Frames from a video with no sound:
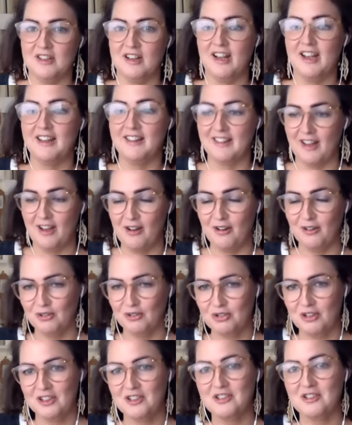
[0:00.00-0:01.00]
like, the whole
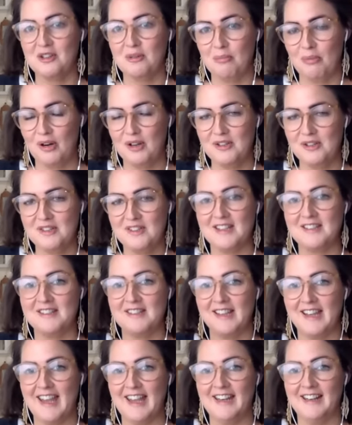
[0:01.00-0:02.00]
trust the
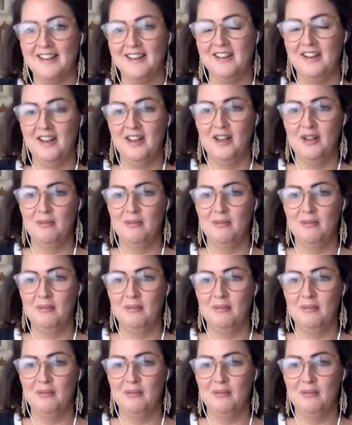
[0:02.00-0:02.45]
process again.